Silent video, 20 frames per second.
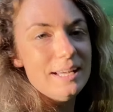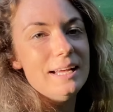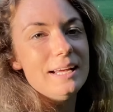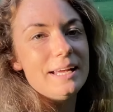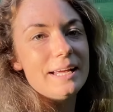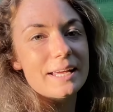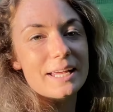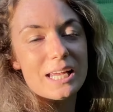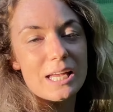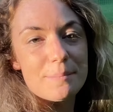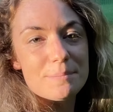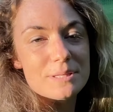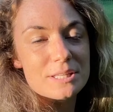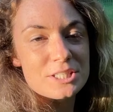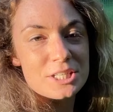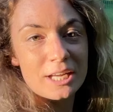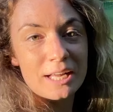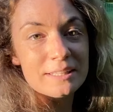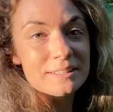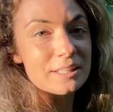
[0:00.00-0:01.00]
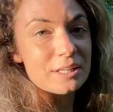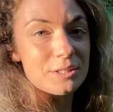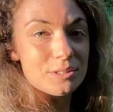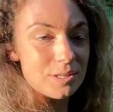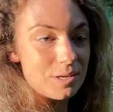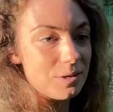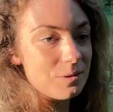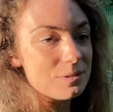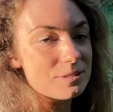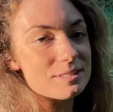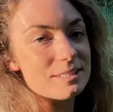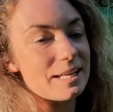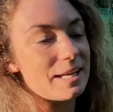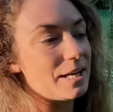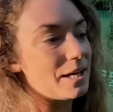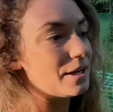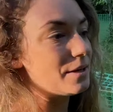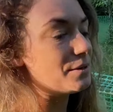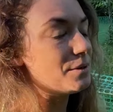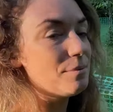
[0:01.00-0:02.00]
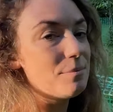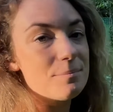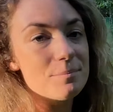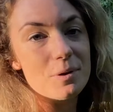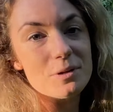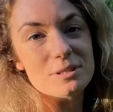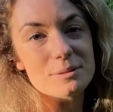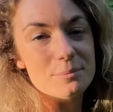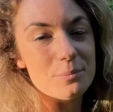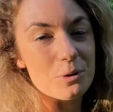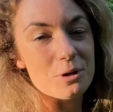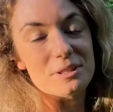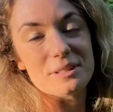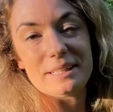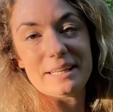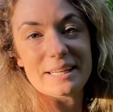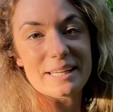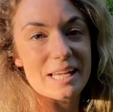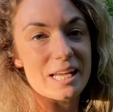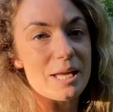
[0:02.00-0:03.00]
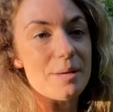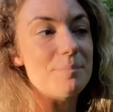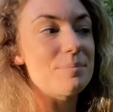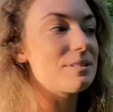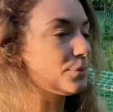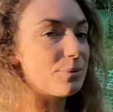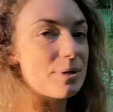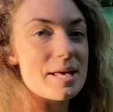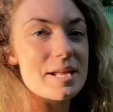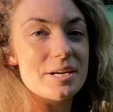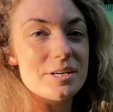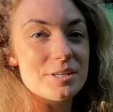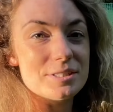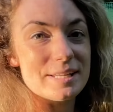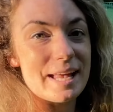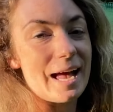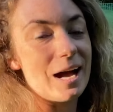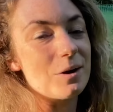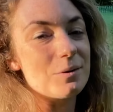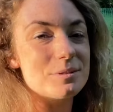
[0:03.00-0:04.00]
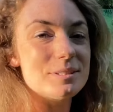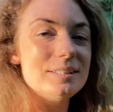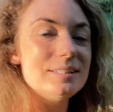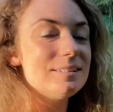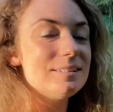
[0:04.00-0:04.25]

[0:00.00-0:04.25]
It keeps the chickens enclosed, and most importantly, it keeps predators out